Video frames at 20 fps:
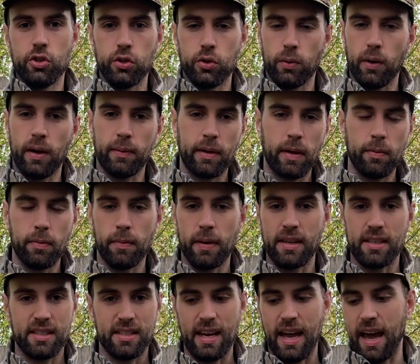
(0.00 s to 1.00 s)
is usually where I'm keeping
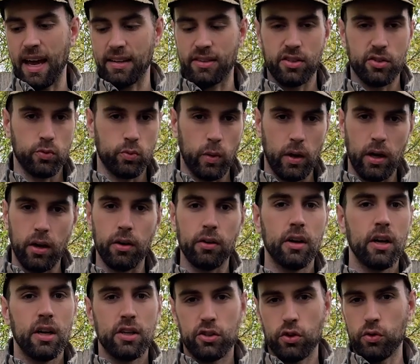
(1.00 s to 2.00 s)
my snacks as
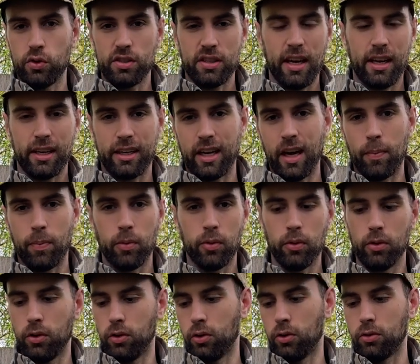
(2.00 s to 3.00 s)
well. So just got a
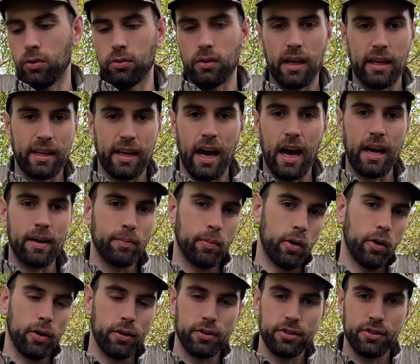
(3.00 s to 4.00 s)
couple little like kind
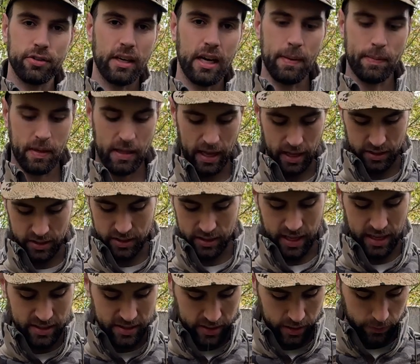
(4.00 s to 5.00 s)
bars, and
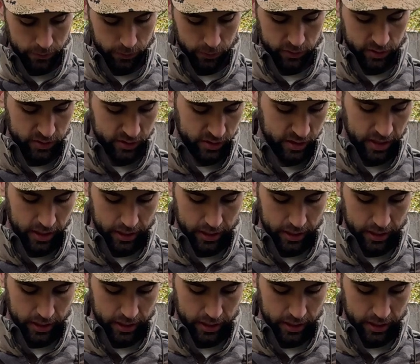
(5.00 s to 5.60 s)
that's it for this